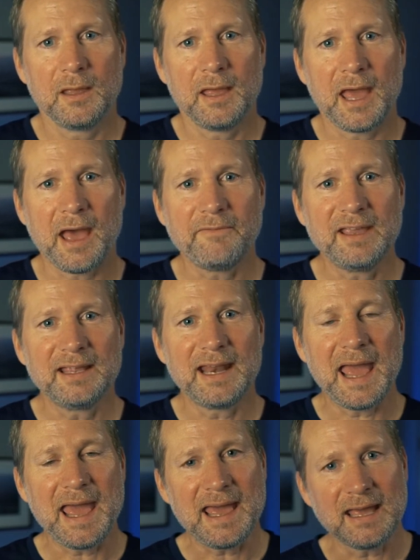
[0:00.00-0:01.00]
Having
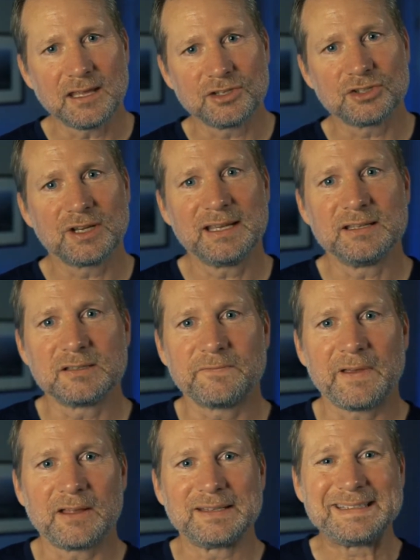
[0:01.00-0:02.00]
an edge is
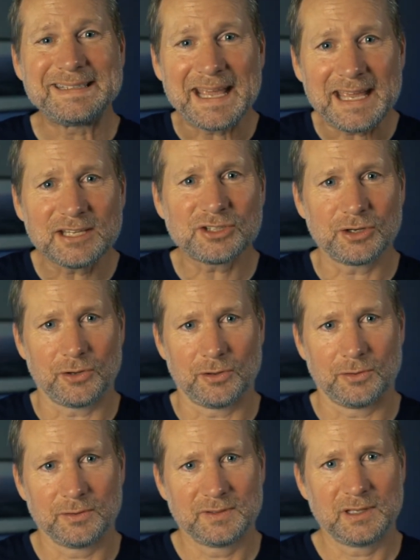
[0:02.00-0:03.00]

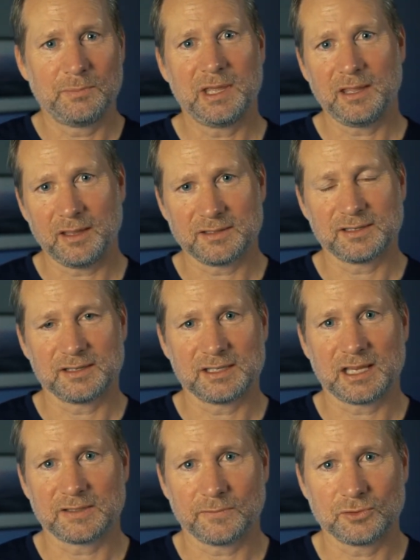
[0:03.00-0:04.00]
foundational to being a
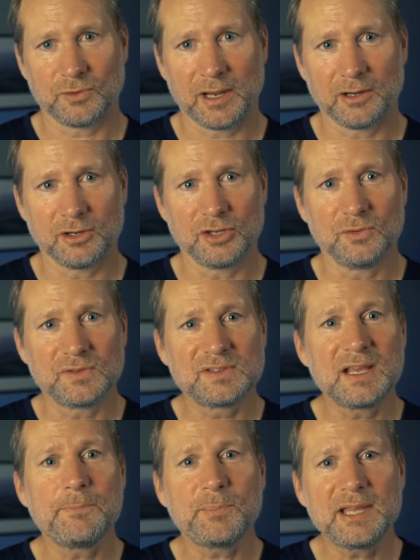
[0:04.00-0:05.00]
successful trader. You
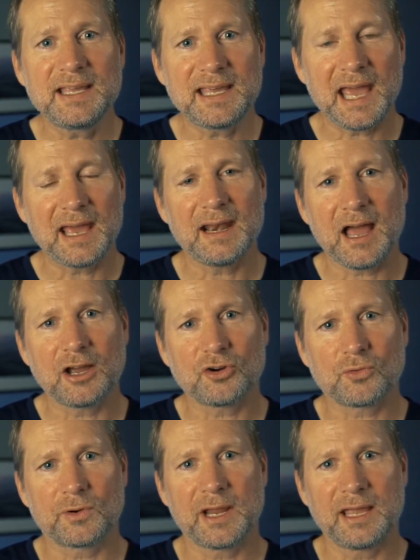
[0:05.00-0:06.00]
simply cannot
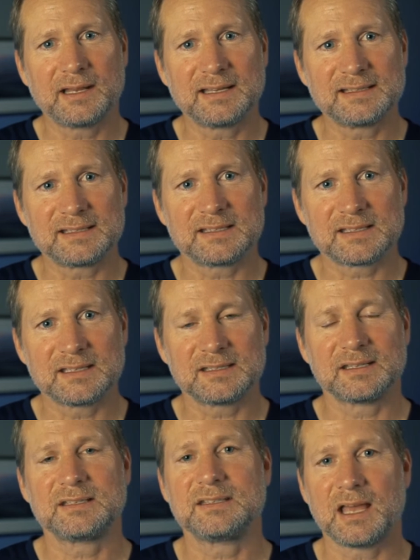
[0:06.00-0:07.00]
create consistent
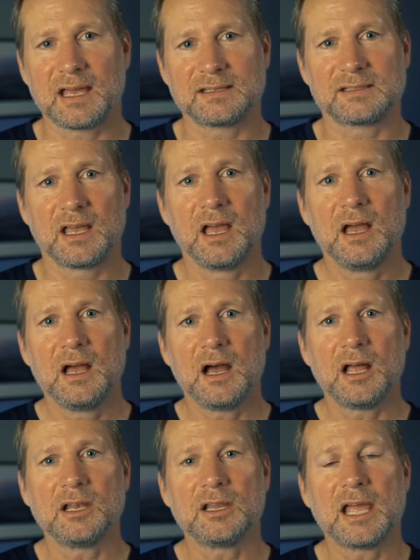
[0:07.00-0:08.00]
success
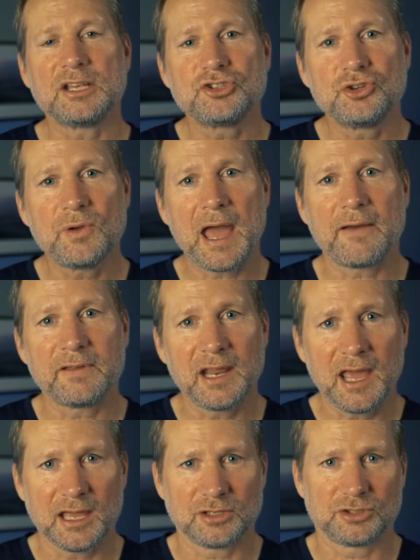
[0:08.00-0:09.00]
unless you have an
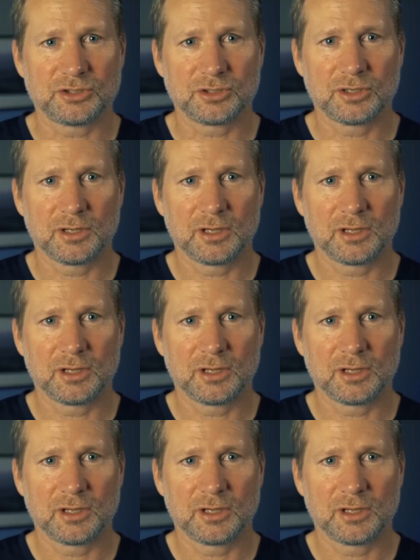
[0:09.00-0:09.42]
edge.